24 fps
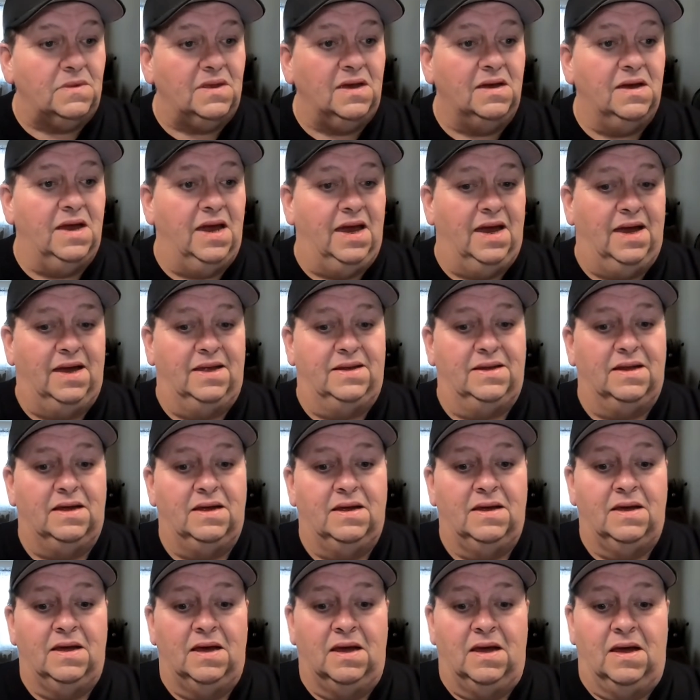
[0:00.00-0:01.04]
And
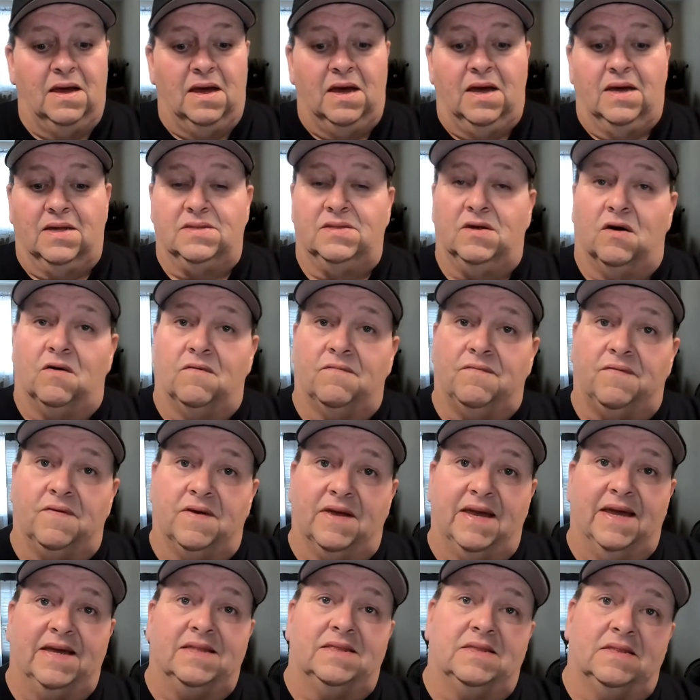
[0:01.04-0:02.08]
don't
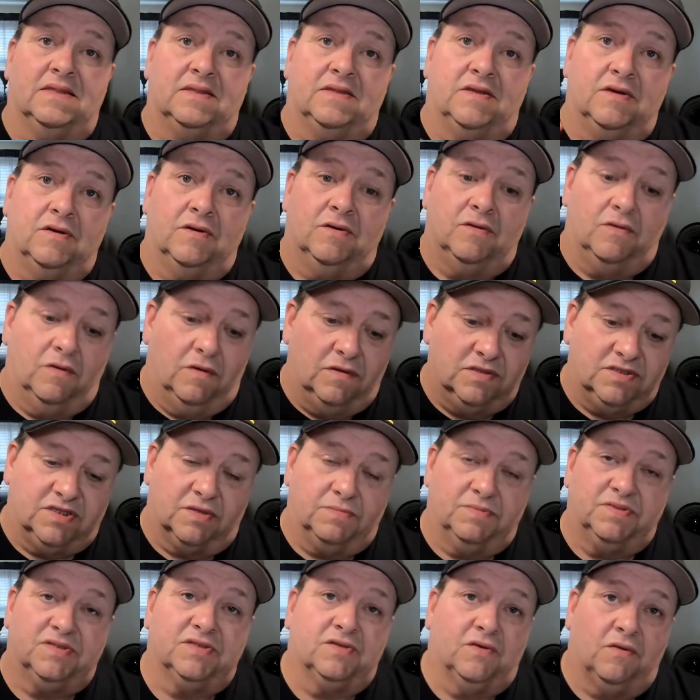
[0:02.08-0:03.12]
forget to
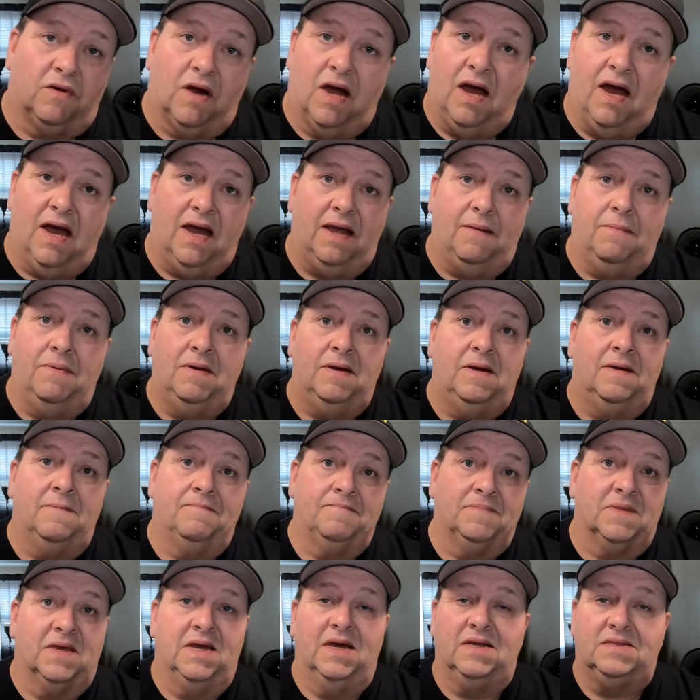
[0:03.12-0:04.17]
subscribe.
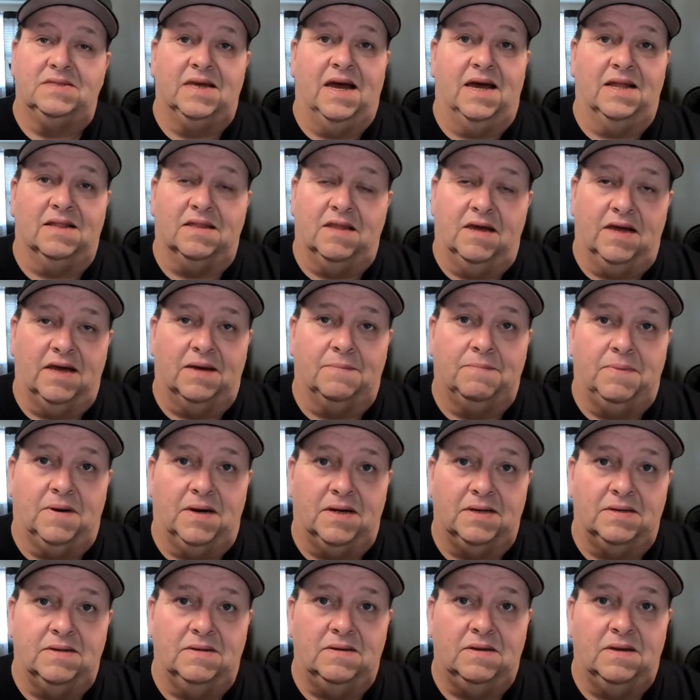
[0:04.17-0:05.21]
Hit that like
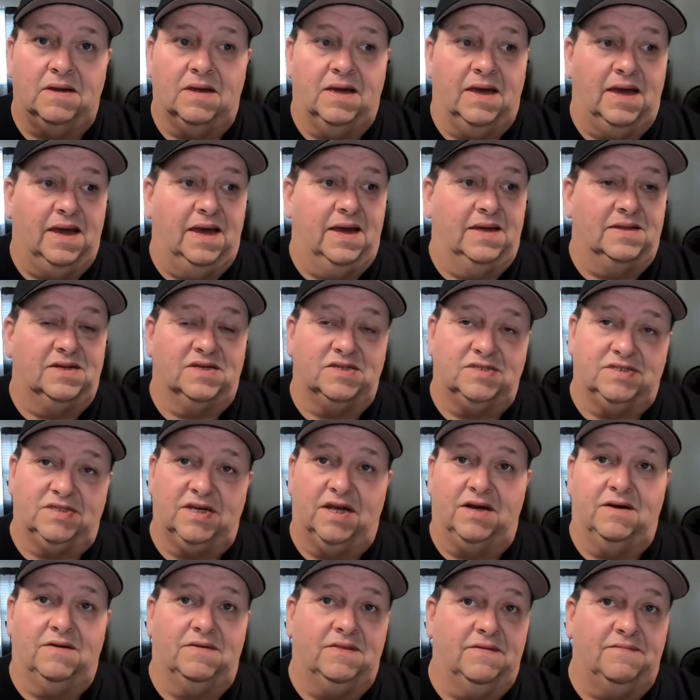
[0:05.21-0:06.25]
button and
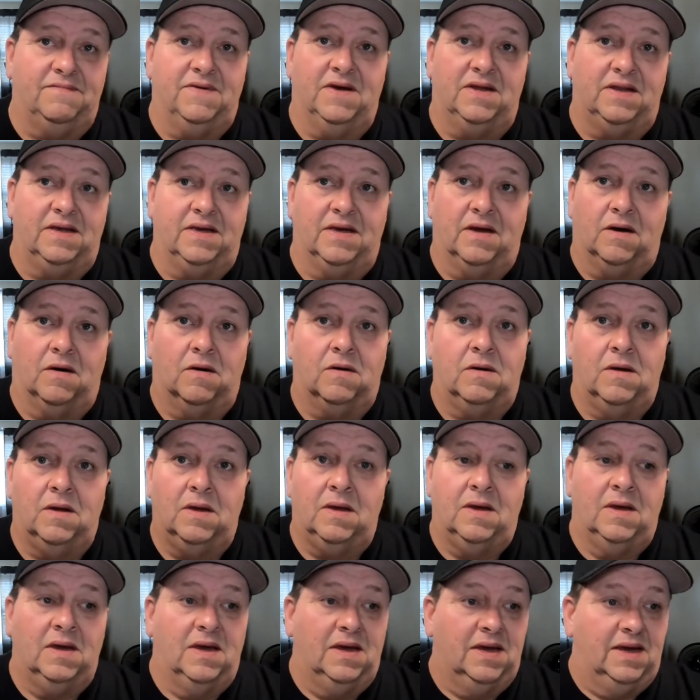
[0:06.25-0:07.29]
share the video.
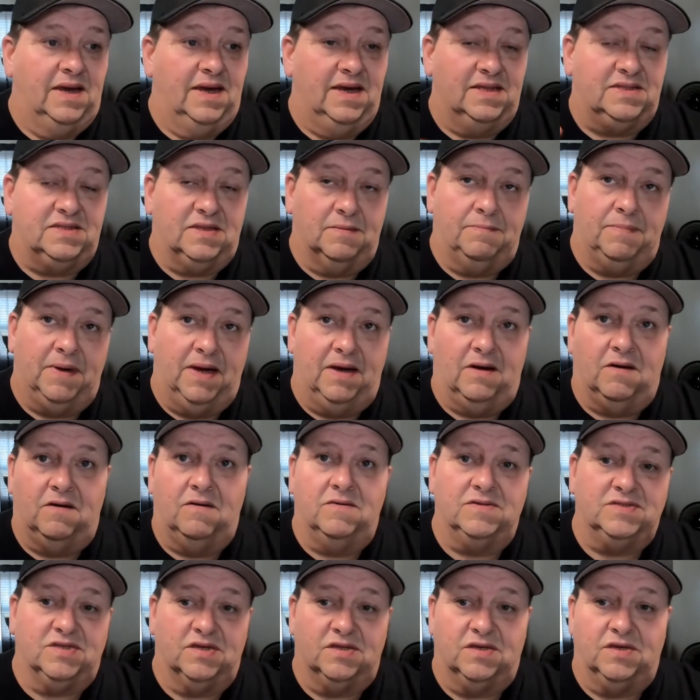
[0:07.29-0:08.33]
Hit the bell
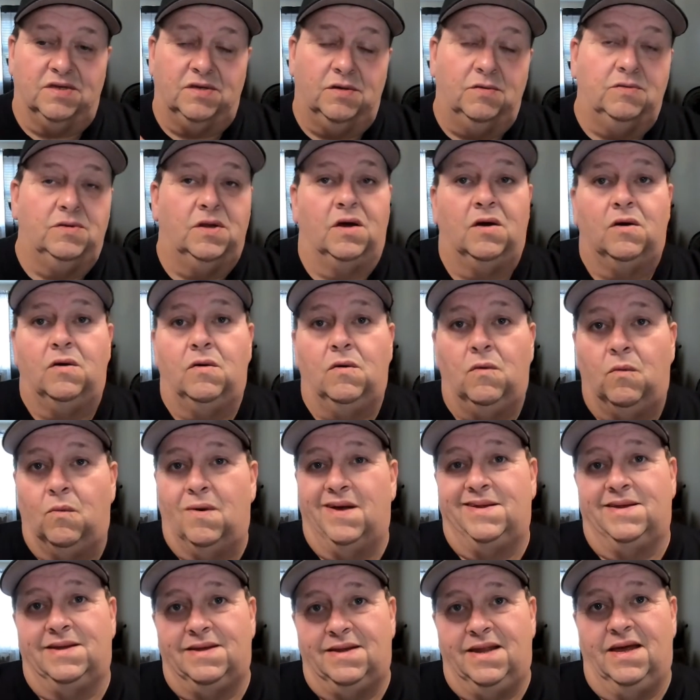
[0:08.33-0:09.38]
so that you know
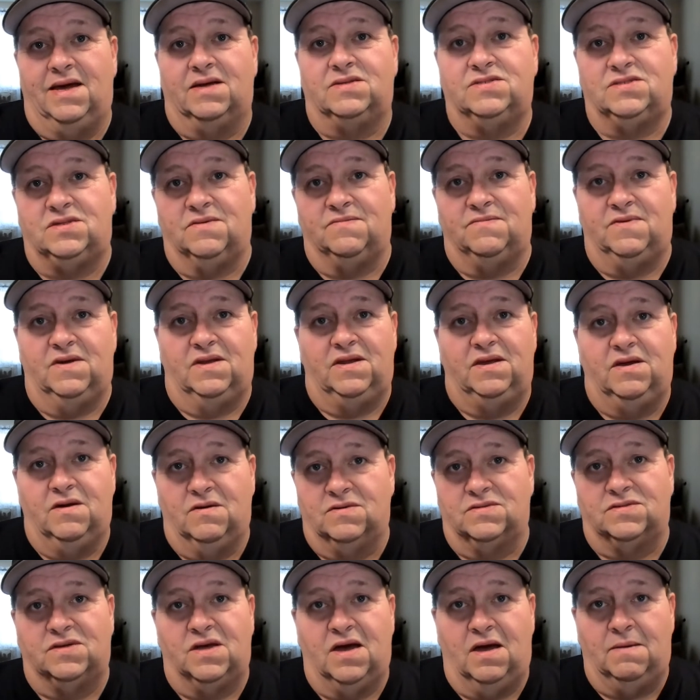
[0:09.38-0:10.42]
when the next video
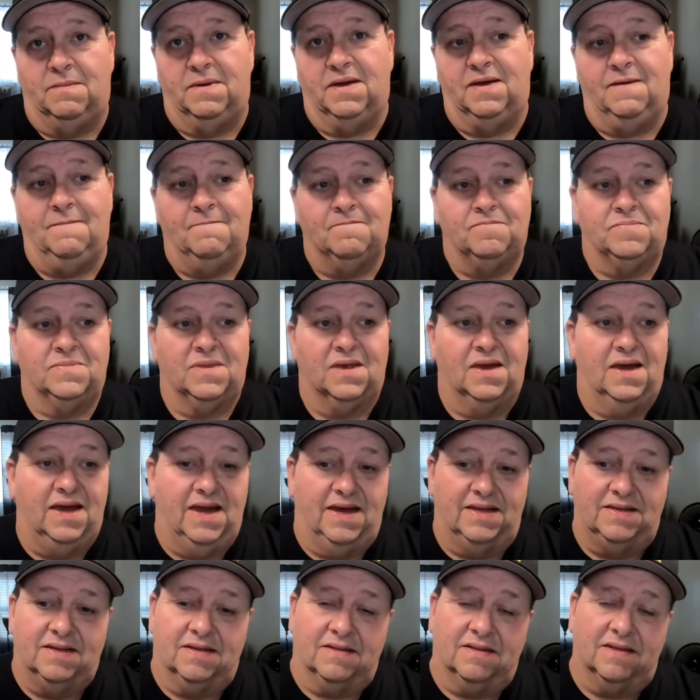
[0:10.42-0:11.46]
is coming.
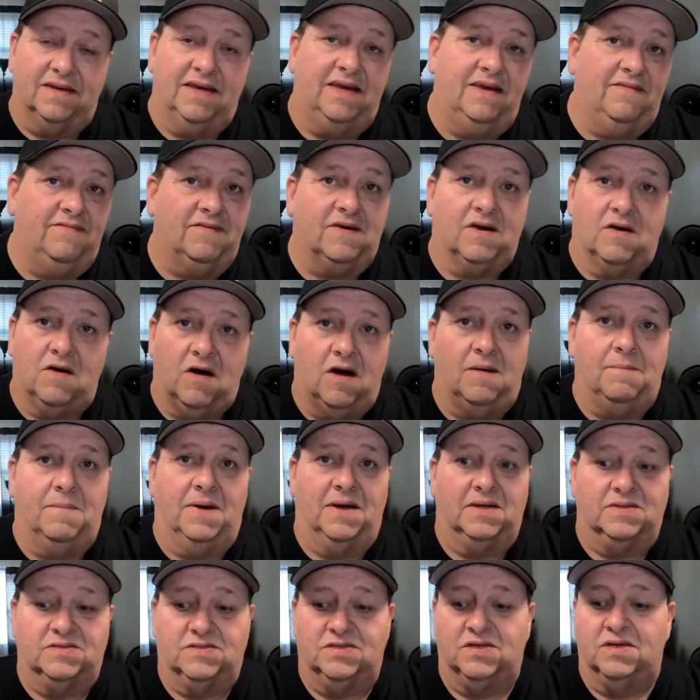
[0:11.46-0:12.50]
And leave
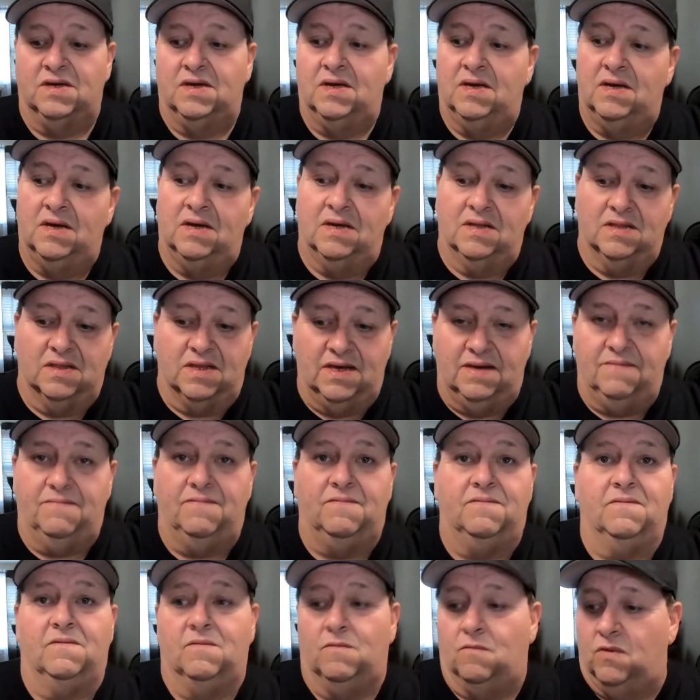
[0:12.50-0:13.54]
comments.
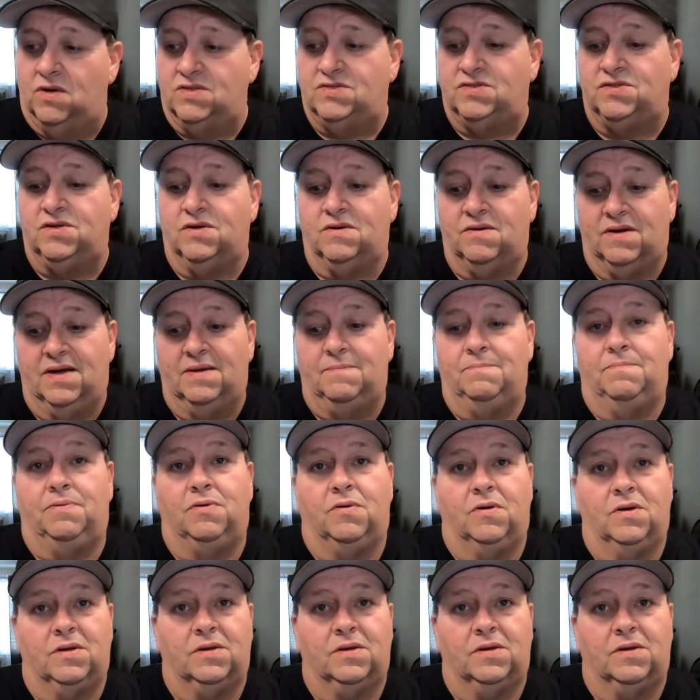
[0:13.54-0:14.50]
Leave what's your input